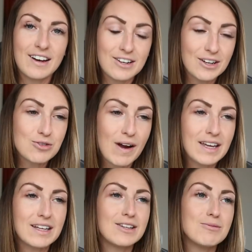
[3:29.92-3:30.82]
like
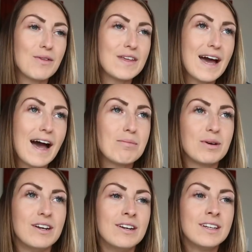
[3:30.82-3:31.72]
tracking them on the
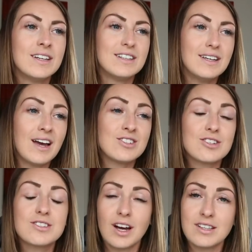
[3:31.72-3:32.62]
app, and yeah, it's
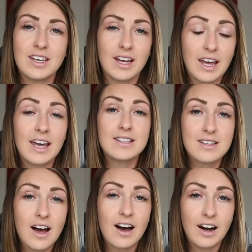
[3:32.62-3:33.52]
just gutting. It
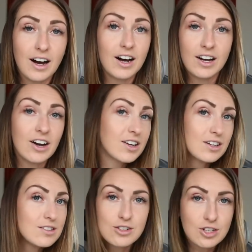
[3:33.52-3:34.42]
is, I
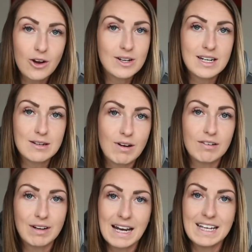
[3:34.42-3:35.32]
can totally
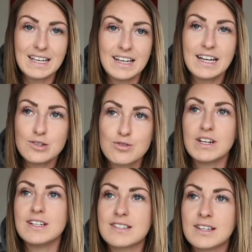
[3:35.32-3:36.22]
relate.
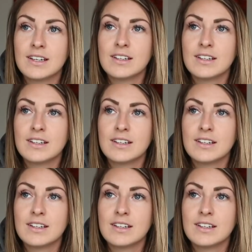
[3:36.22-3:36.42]
Injuries